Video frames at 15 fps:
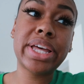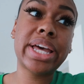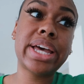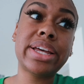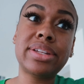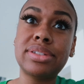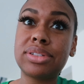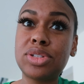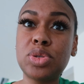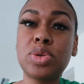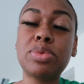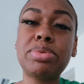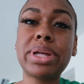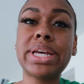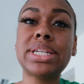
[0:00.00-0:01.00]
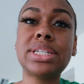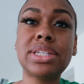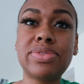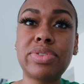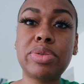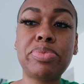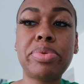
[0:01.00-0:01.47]
I got two
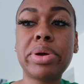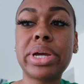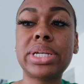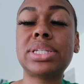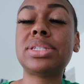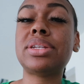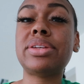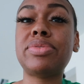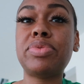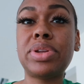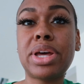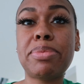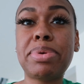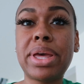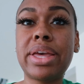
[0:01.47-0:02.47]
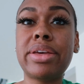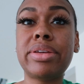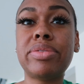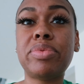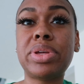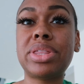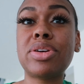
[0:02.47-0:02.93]
appliances for the price of what I
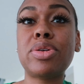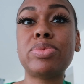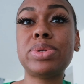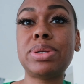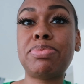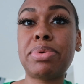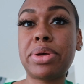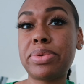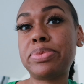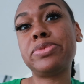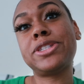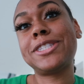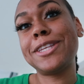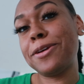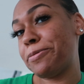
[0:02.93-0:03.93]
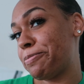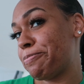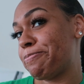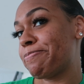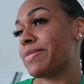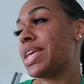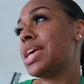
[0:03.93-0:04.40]
paid with Home Depot. So
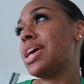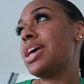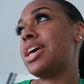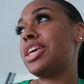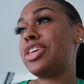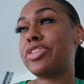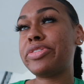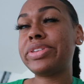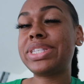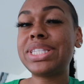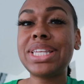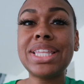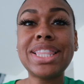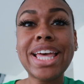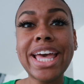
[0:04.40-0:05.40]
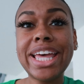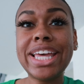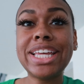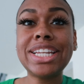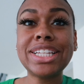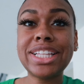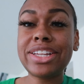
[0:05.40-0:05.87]
you'll see that
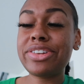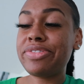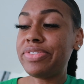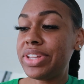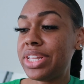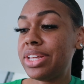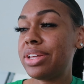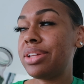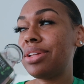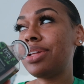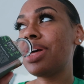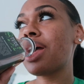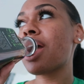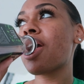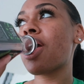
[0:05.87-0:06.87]
in a later video.